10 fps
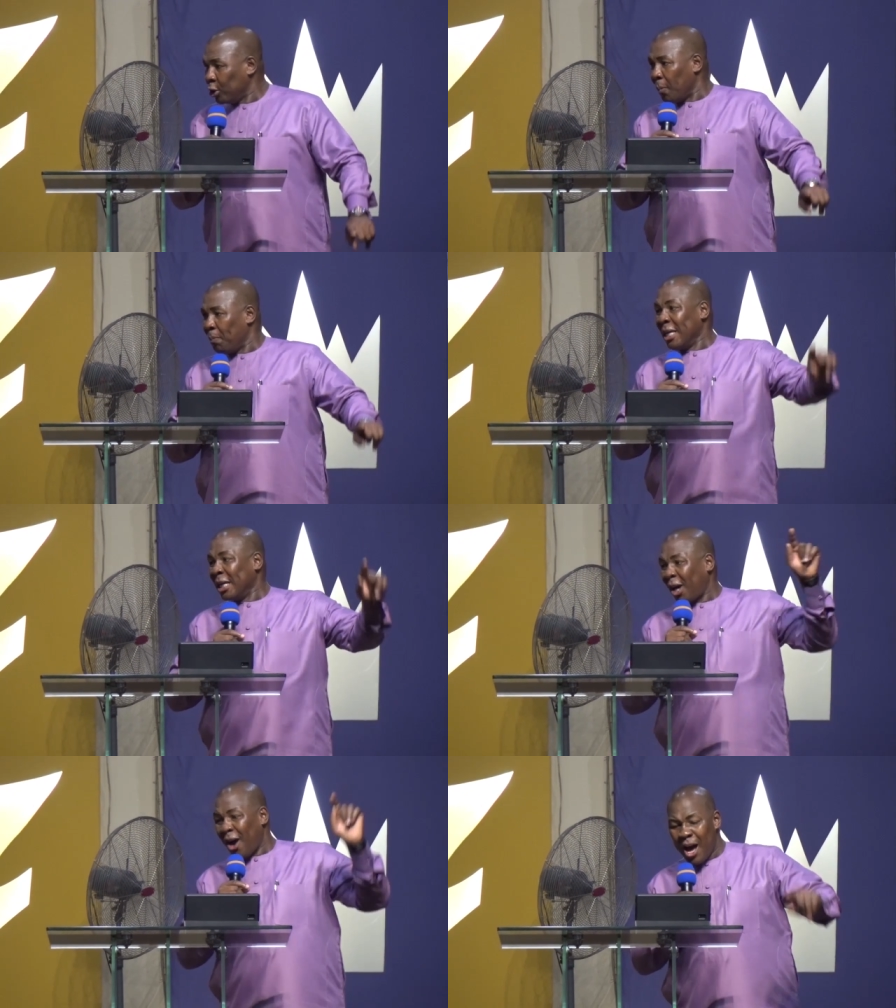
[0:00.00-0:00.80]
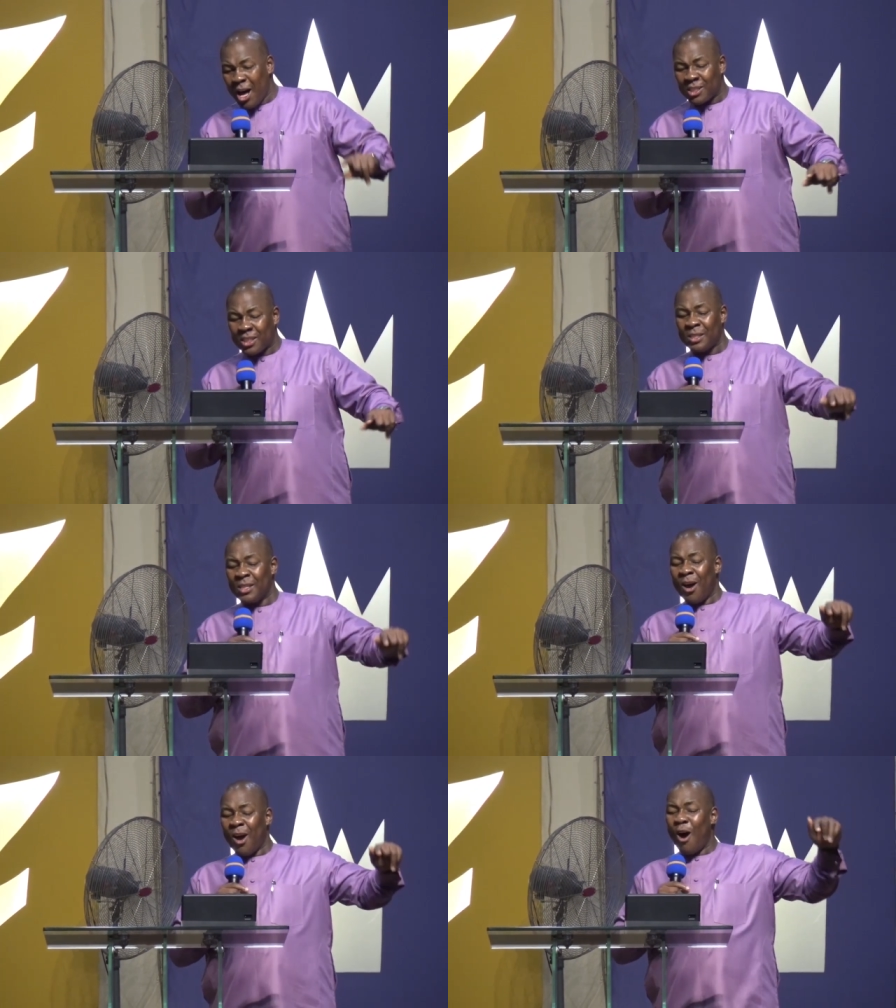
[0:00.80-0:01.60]
because
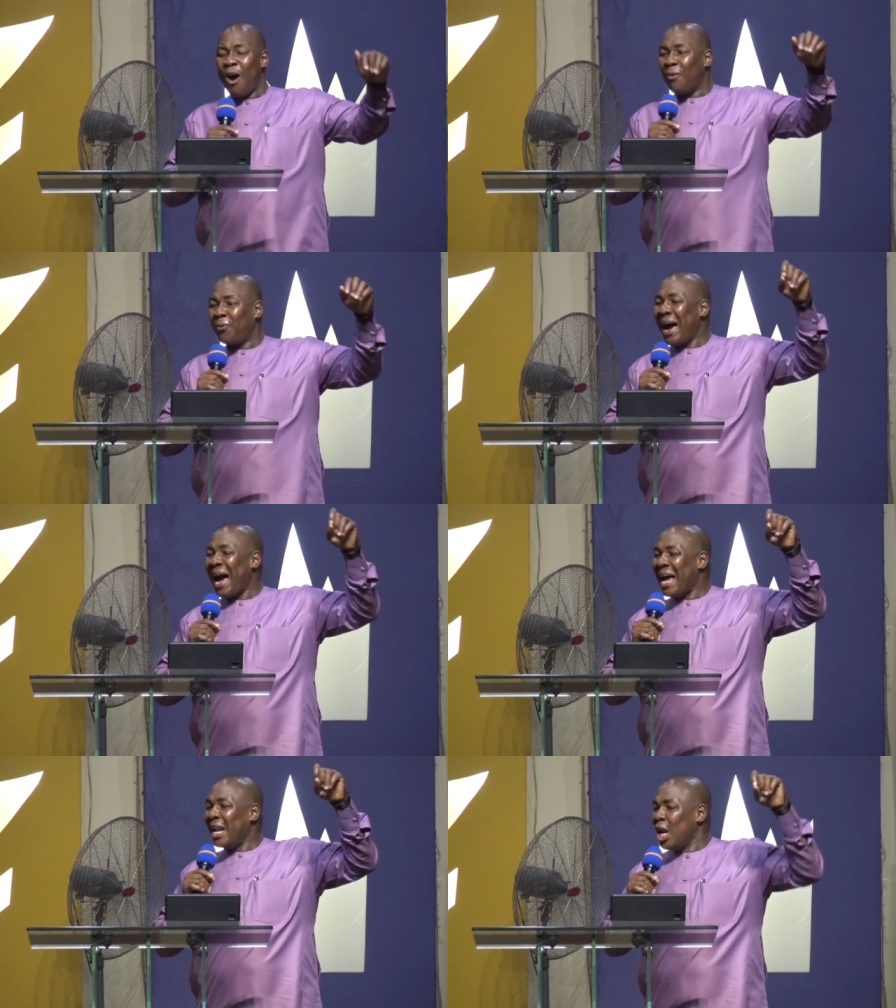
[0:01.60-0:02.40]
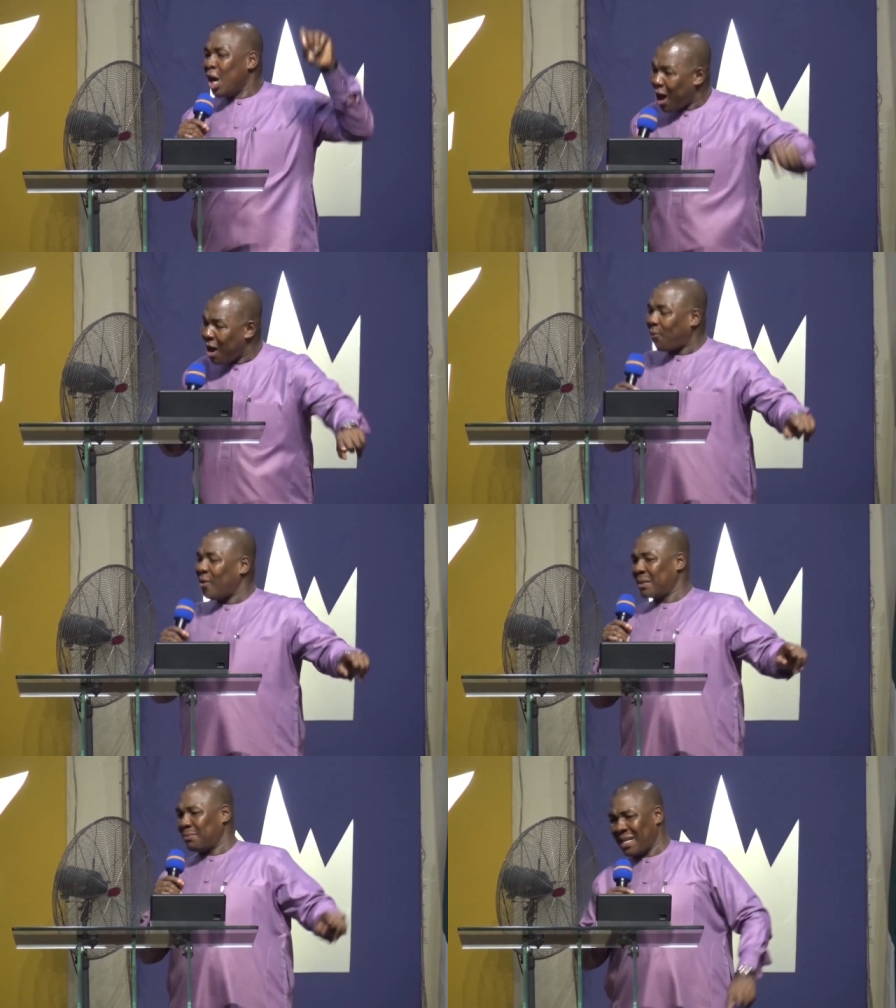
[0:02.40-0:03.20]
of her love for
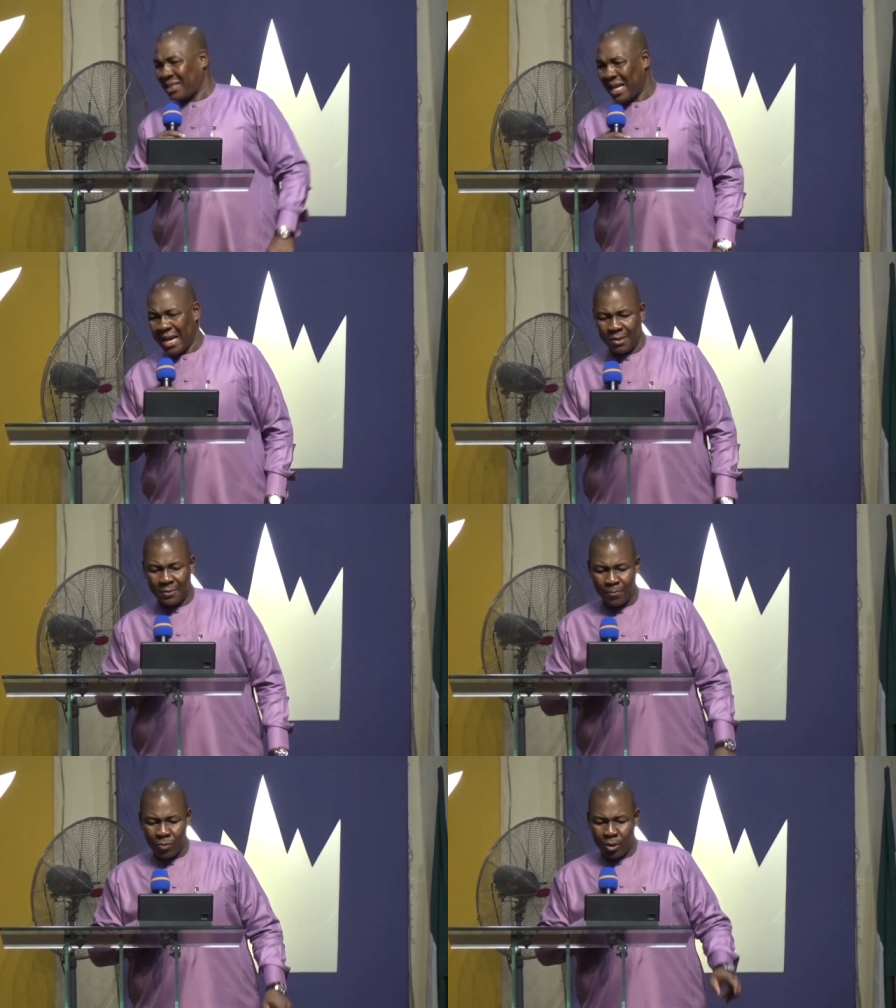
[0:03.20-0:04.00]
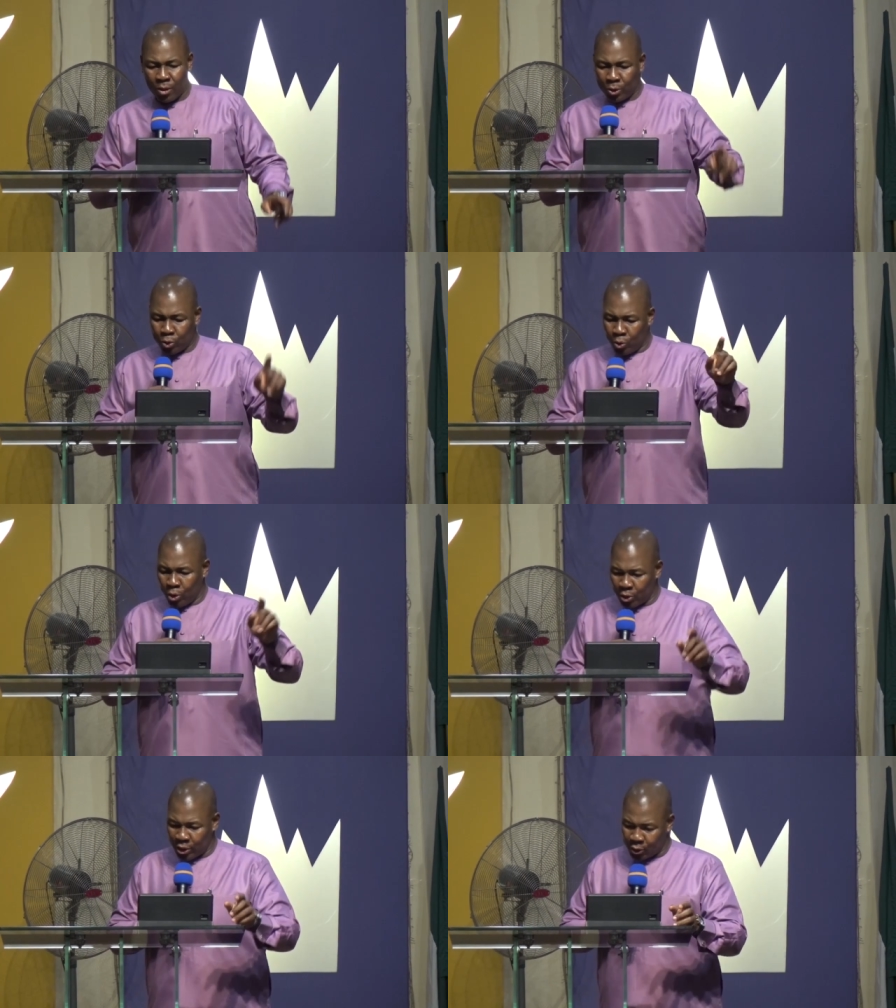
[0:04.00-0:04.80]
the master to go
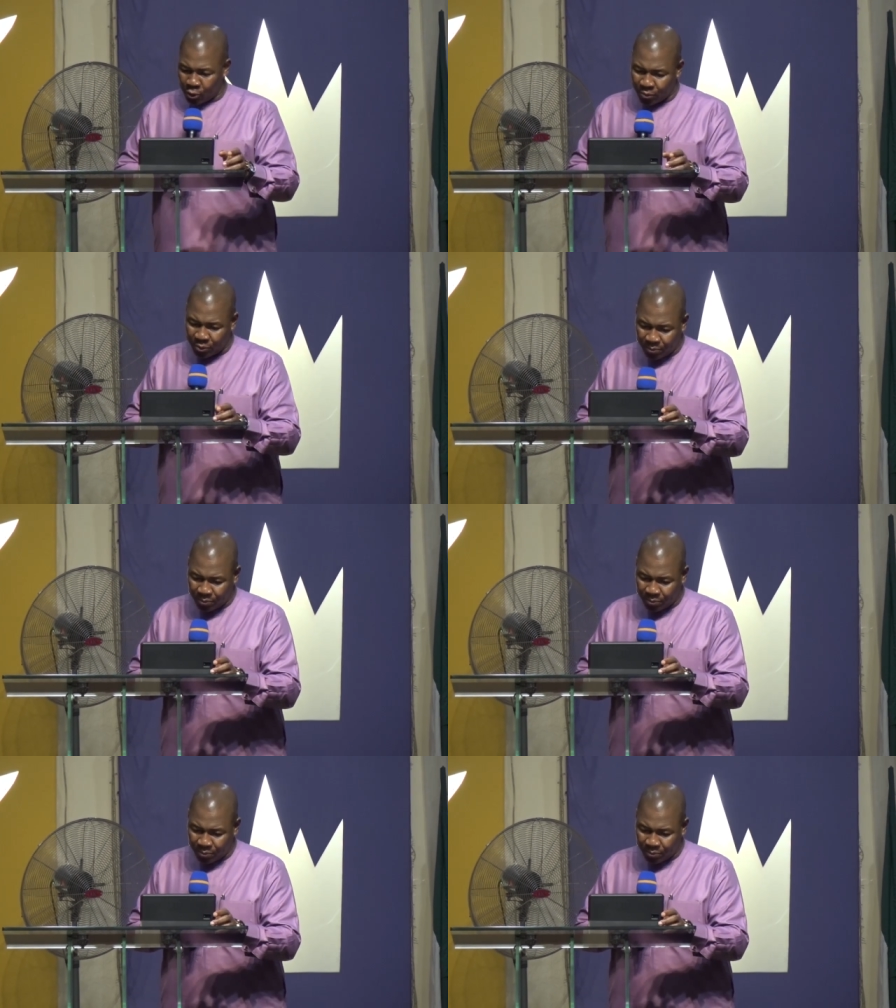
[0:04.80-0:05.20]
to the tomb.